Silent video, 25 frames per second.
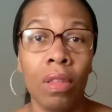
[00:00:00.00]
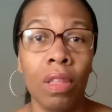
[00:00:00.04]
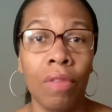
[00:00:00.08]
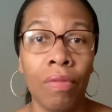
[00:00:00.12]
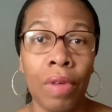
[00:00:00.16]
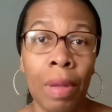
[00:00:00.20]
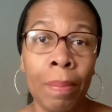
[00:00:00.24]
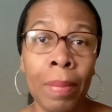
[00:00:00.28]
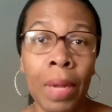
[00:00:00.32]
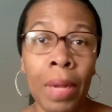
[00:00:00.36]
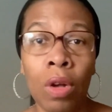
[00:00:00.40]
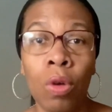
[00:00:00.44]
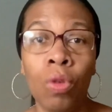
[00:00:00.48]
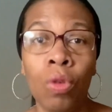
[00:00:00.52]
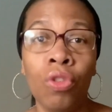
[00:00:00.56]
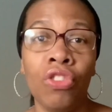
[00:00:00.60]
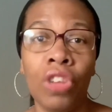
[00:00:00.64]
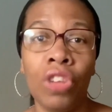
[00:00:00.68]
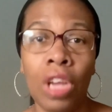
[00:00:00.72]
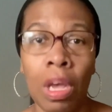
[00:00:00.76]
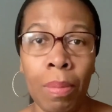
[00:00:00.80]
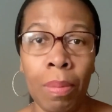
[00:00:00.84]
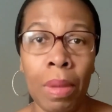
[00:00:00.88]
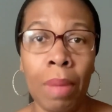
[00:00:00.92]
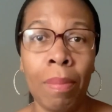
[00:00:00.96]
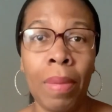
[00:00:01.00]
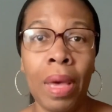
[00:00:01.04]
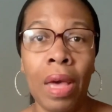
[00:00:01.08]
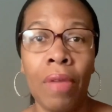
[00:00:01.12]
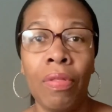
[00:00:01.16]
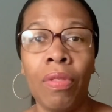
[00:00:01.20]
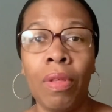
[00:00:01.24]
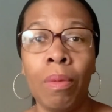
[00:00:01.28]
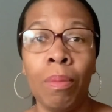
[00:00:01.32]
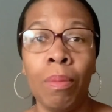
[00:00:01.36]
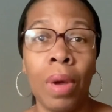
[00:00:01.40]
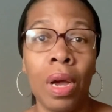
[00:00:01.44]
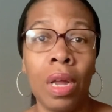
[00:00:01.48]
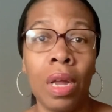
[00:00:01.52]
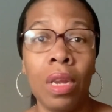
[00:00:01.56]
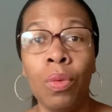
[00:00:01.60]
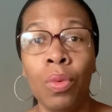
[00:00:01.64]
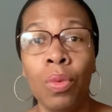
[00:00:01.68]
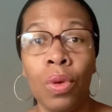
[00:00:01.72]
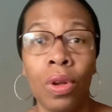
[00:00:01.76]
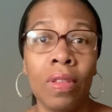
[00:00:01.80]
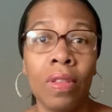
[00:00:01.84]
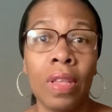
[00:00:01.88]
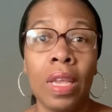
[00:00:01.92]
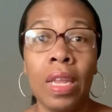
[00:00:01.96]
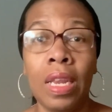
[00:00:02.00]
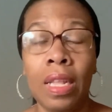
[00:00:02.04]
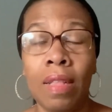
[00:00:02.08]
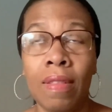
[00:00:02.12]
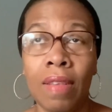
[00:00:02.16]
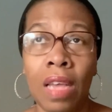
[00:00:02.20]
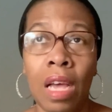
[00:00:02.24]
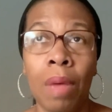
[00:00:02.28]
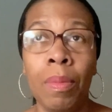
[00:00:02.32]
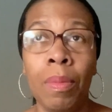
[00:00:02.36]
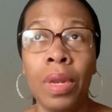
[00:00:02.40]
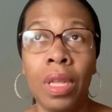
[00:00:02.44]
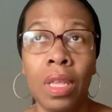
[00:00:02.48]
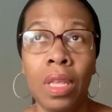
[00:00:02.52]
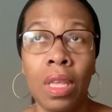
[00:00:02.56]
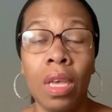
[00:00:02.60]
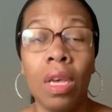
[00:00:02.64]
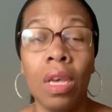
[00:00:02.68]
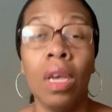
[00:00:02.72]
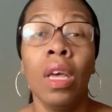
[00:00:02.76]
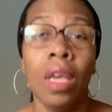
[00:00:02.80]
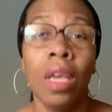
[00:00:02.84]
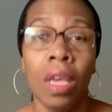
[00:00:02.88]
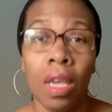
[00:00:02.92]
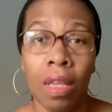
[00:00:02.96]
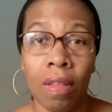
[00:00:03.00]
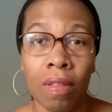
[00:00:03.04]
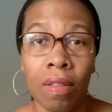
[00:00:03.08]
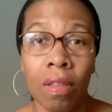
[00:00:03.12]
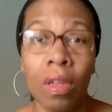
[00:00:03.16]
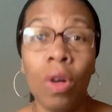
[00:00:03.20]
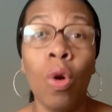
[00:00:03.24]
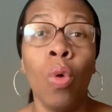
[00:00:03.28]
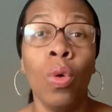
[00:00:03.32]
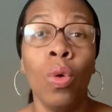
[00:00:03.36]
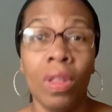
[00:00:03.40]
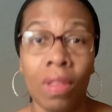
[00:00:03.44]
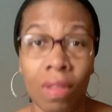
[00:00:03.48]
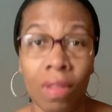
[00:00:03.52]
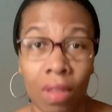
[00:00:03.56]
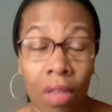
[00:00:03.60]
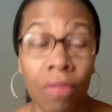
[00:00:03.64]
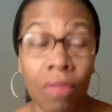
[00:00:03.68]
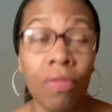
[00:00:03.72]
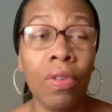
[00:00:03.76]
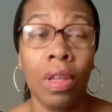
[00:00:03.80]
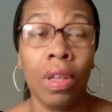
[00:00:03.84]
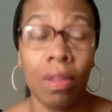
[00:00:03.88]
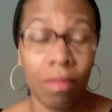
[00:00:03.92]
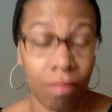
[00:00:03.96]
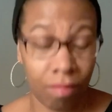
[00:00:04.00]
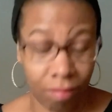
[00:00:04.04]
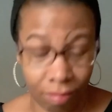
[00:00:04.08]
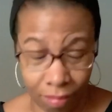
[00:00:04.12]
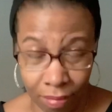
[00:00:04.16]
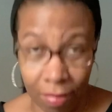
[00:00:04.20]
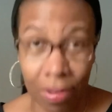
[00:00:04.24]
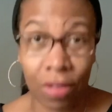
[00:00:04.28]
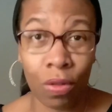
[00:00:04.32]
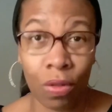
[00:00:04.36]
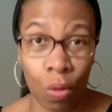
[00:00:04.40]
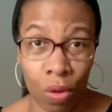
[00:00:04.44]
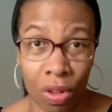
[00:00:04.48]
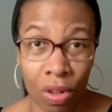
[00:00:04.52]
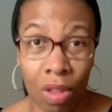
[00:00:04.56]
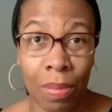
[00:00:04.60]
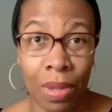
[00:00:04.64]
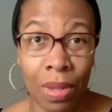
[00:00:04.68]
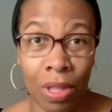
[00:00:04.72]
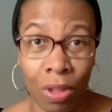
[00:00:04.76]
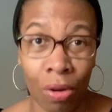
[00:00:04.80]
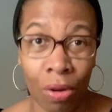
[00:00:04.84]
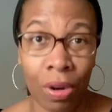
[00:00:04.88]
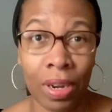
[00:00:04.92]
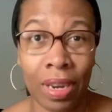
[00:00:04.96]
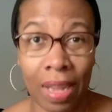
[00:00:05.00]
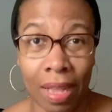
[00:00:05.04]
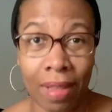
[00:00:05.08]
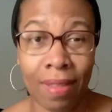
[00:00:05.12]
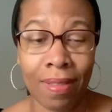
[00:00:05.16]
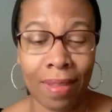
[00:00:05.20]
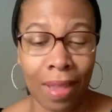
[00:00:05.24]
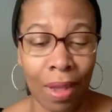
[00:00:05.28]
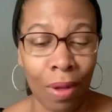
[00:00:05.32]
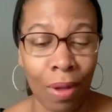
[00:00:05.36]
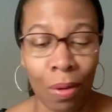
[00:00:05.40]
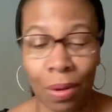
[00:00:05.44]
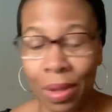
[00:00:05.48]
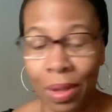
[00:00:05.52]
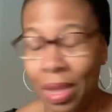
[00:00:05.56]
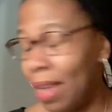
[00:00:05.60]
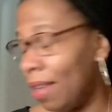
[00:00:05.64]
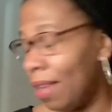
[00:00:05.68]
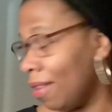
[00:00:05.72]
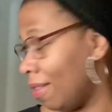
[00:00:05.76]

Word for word: If I'm not going to shop at Bath & Body Works any time of the year, it's going to, if, it's going to be during that sale, okay?